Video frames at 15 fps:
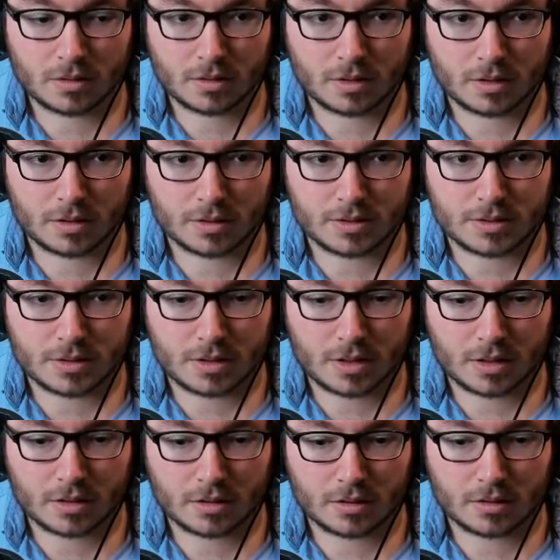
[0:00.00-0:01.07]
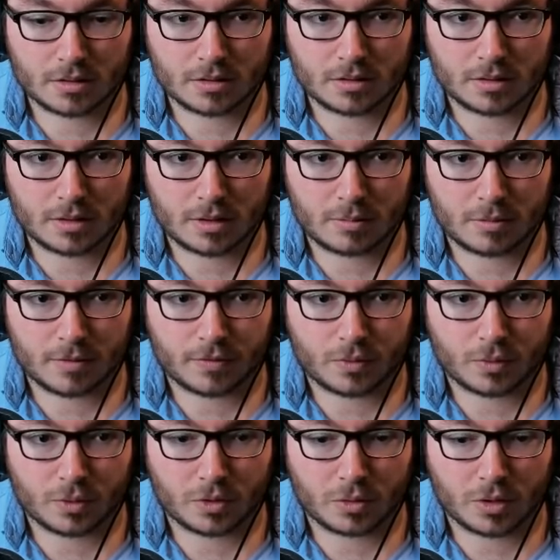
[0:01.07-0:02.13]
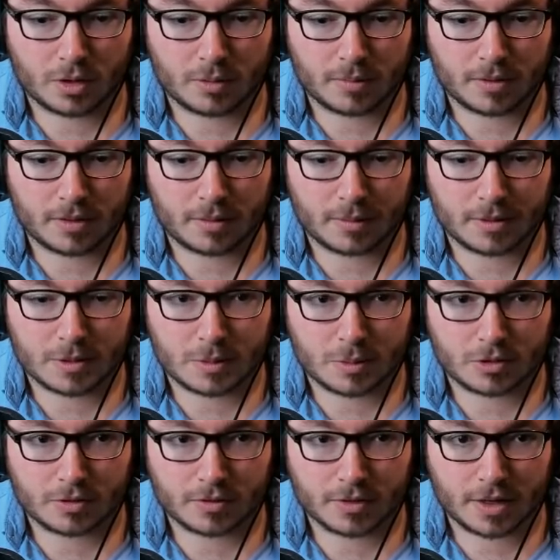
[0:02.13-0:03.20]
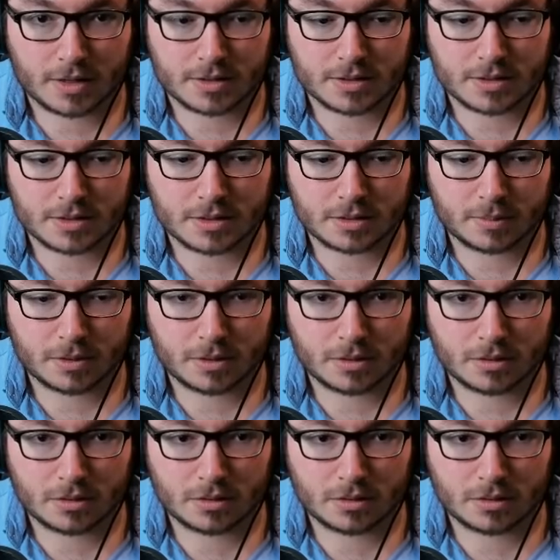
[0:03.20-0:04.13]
Okay, looks like they move forward quite a bit there. Makes me wonder if Kha'Zix is nearby.